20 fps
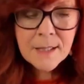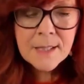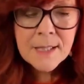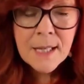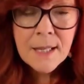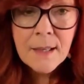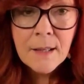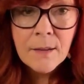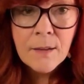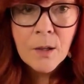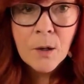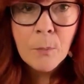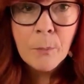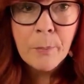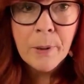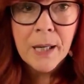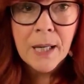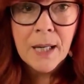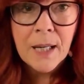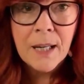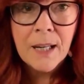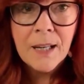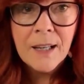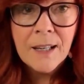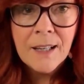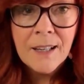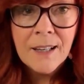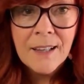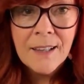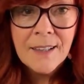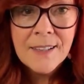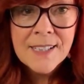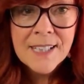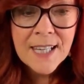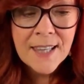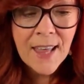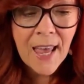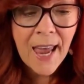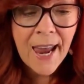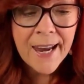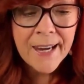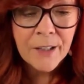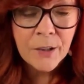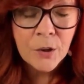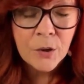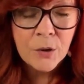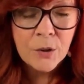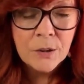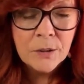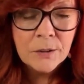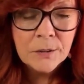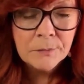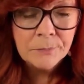See the little bead? See that handle?